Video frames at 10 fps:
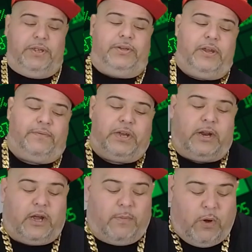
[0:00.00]
Remember, this stuff's
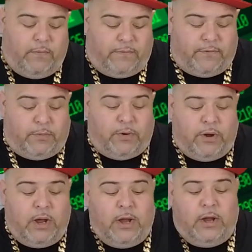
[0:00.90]
got to come over from
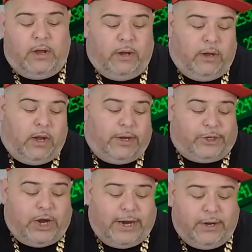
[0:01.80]

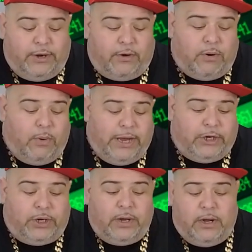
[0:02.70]
China to
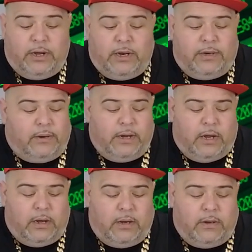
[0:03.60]
Croatia and
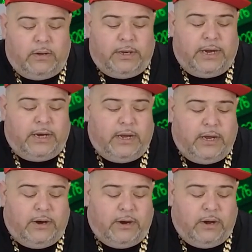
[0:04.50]
then to
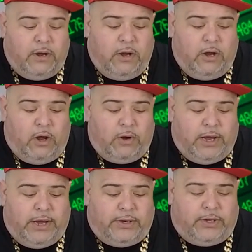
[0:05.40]
here.
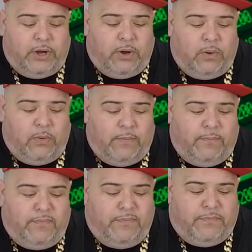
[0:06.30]
Okay, so
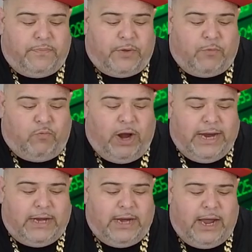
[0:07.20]

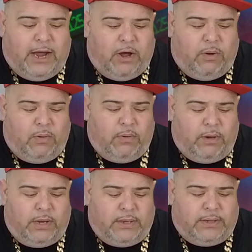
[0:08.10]
right now
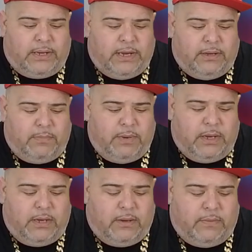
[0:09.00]
he's telling
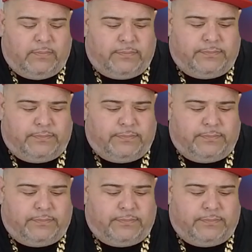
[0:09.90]
me.